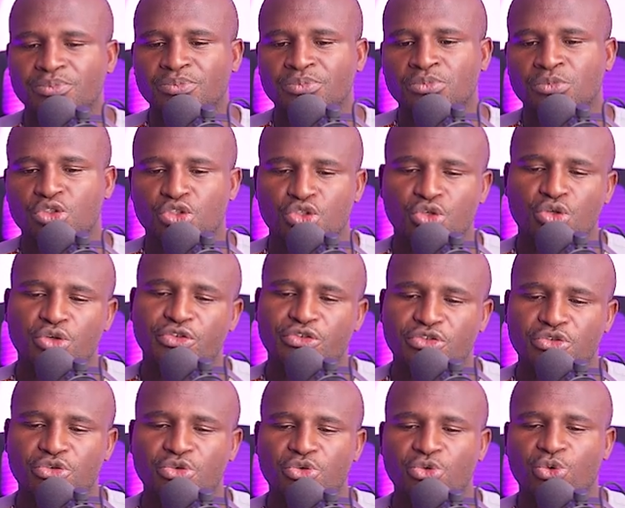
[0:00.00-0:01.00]
So if
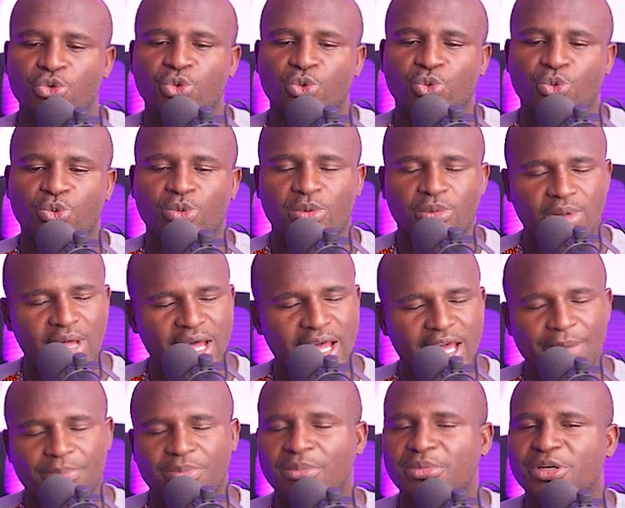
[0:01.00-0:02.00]
you are a
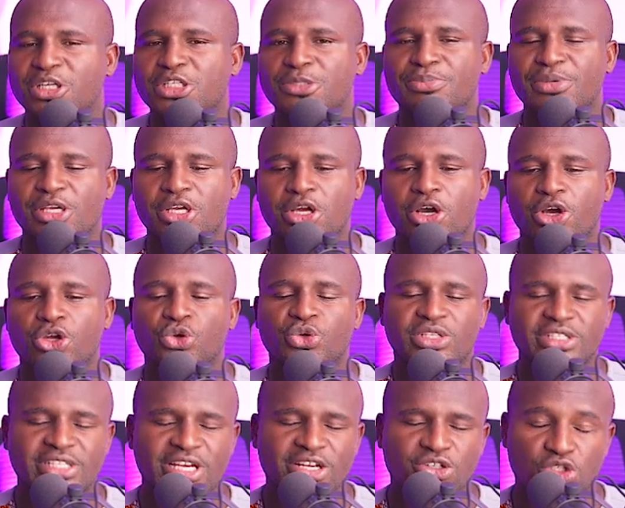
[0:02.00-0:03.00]
public speaker, you
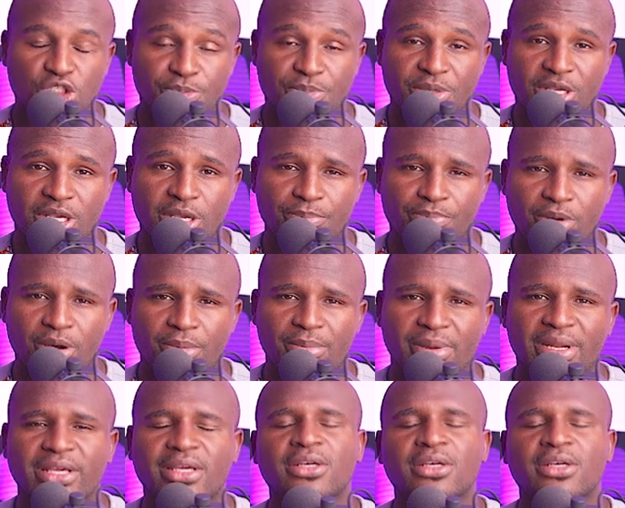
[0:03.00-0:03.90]
intend to speak in public,